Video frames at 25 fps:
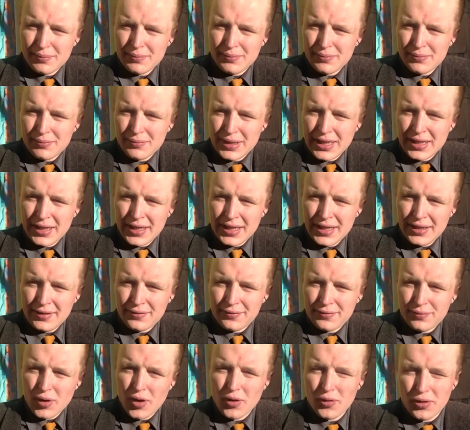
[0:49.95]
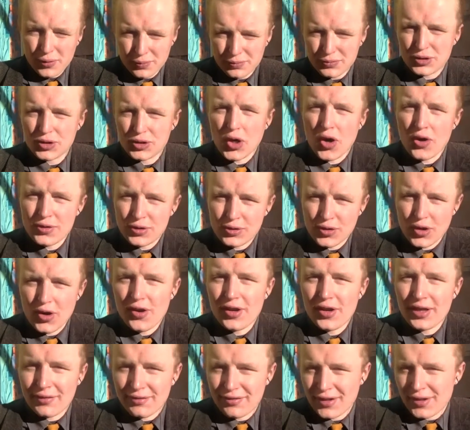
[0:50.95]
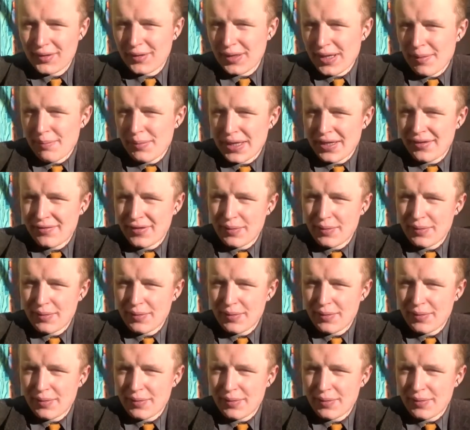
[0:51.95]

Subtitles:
life, or drawing for a bit of it.